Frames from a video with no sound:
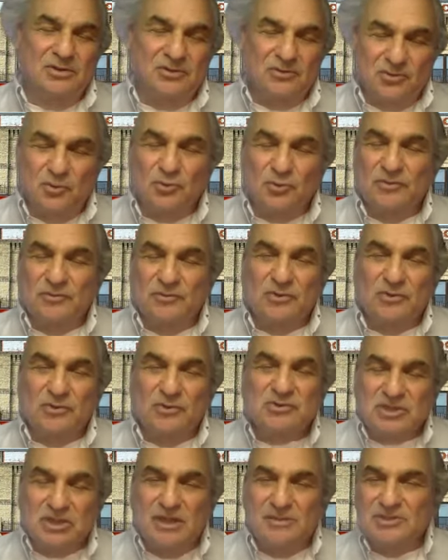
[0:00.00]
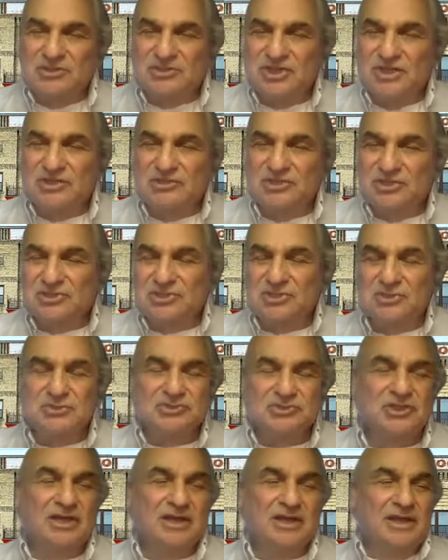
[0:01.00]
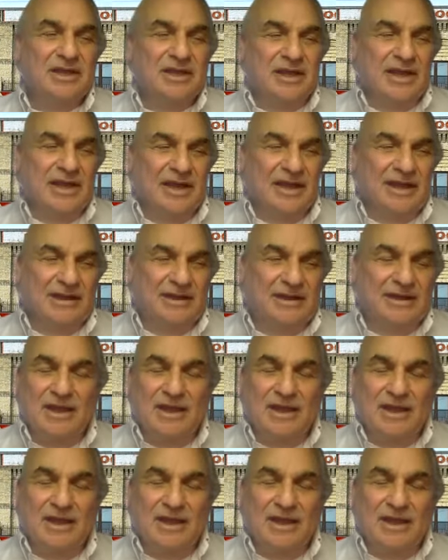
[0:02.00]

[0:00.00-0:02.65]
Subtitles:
to reverse climate change issues. And